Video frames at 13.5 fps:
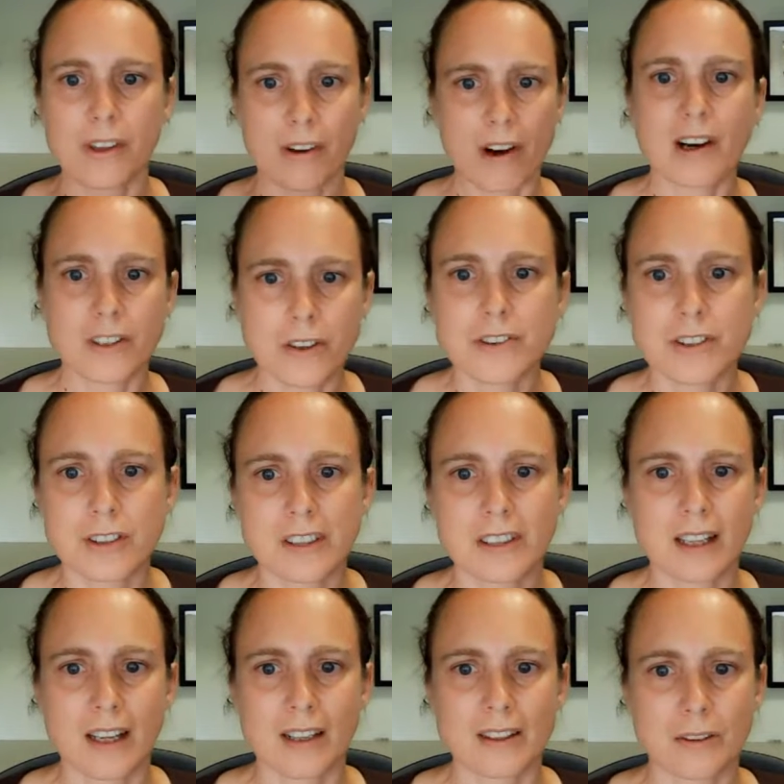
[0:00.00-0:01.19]
There are
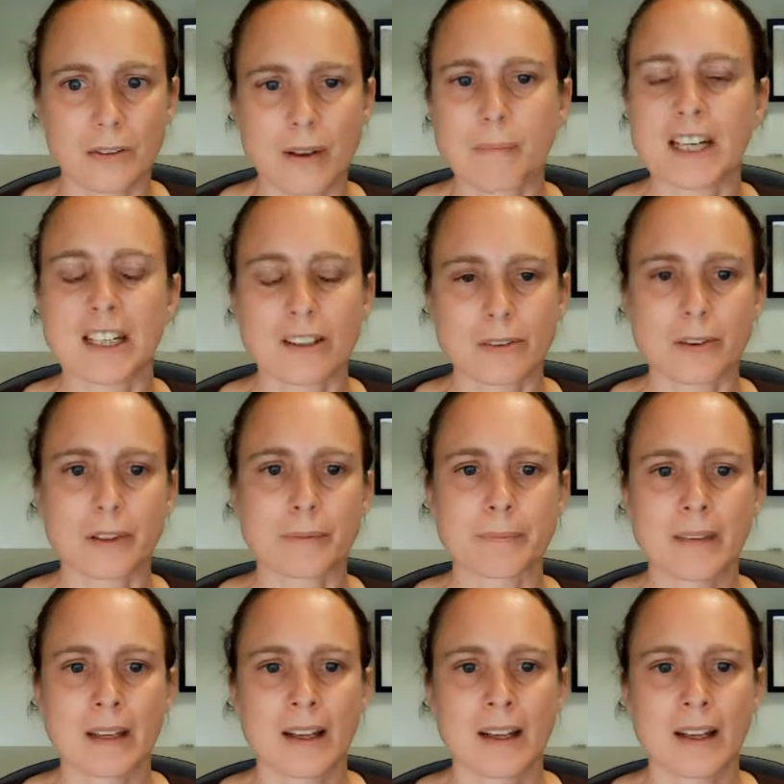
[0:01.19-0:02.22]
usually other women in the room.